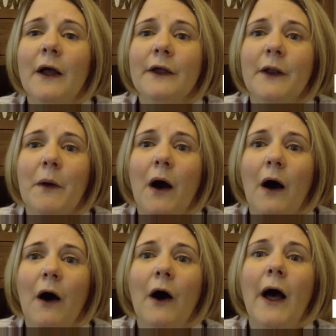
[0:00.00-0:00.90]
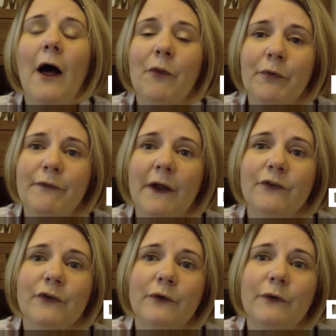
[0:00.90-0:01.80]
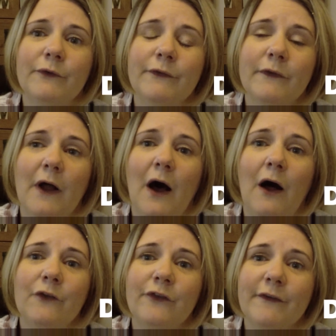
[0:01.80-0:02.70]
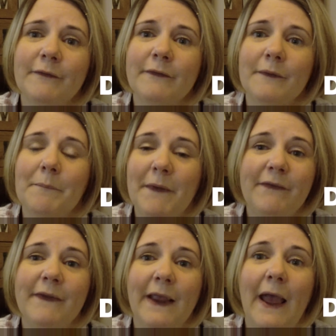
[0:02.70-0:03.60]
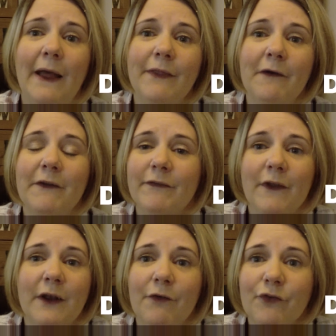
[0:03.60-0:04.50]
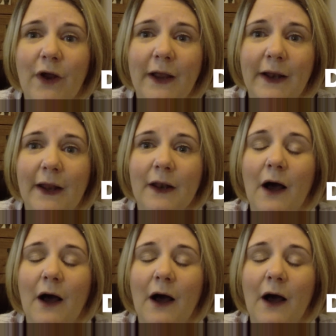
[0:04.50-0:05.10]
You know, our health professionals are just missing it. There isn't enough training.